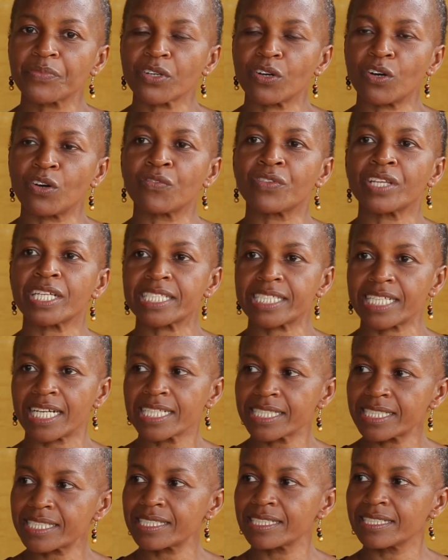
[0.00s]
of the
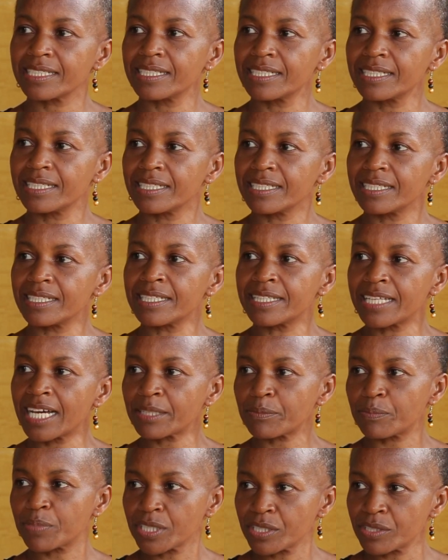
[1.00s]
church in
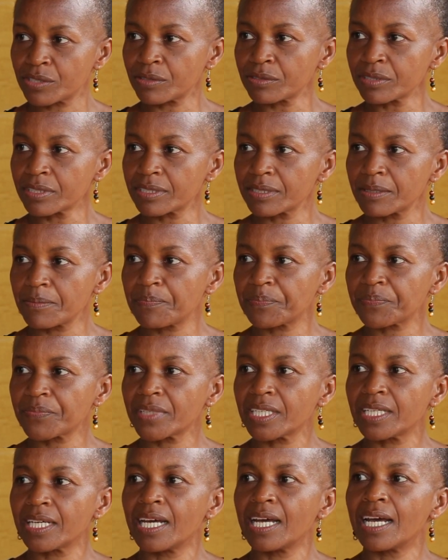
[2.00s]
that prison. Oh,
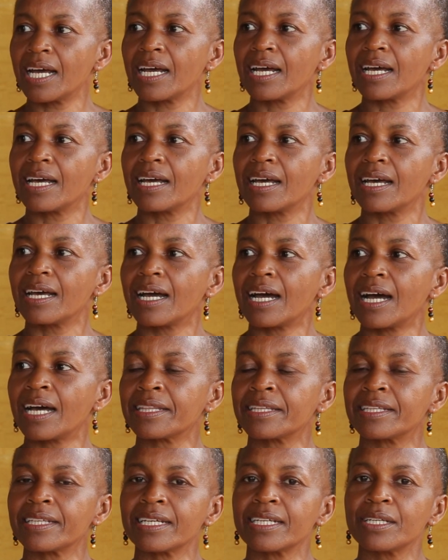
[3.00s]
wow.
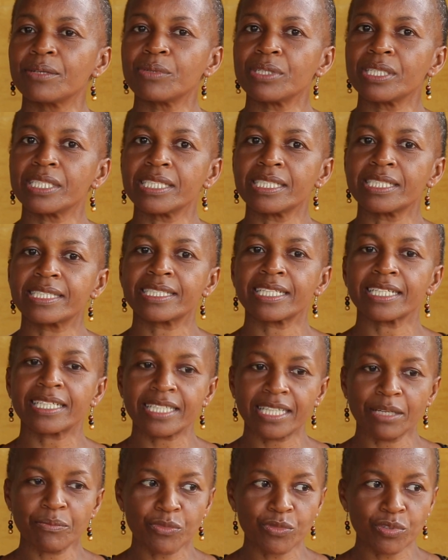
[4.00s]
And then we
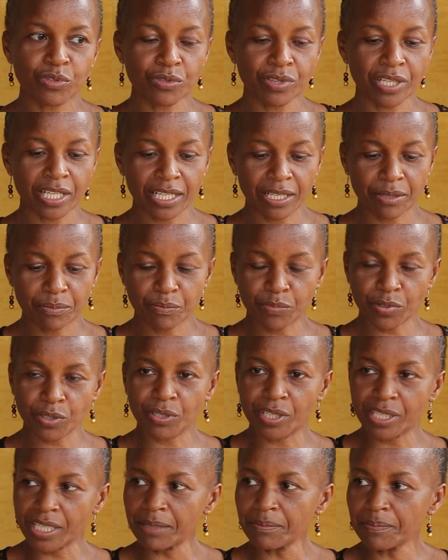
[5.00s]
take them through the
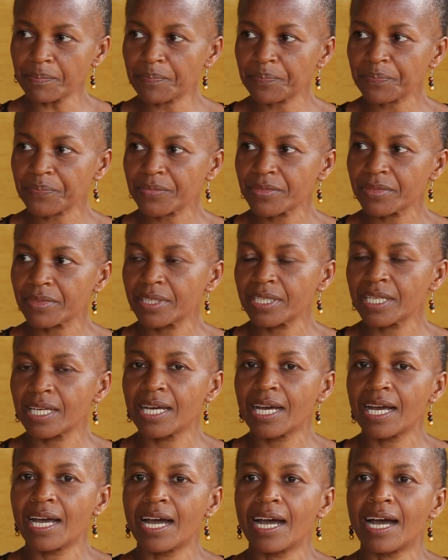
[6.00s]
program.
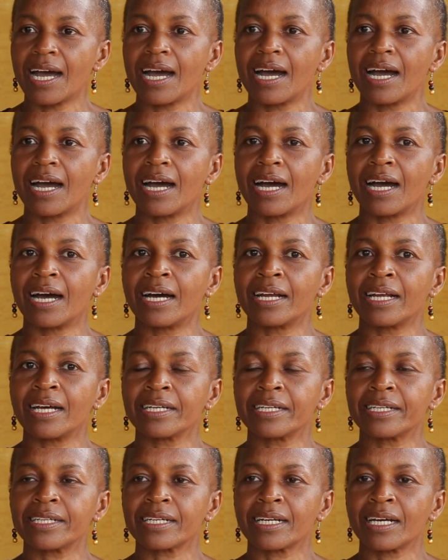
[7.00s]

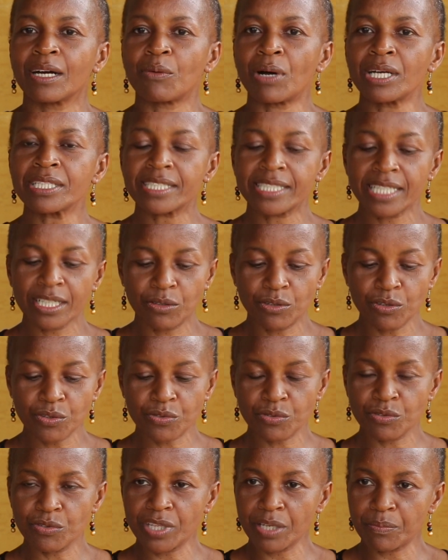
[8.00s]
And once they go
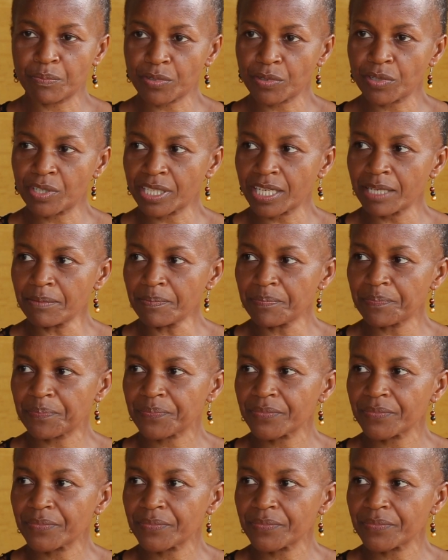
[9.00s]
through the program,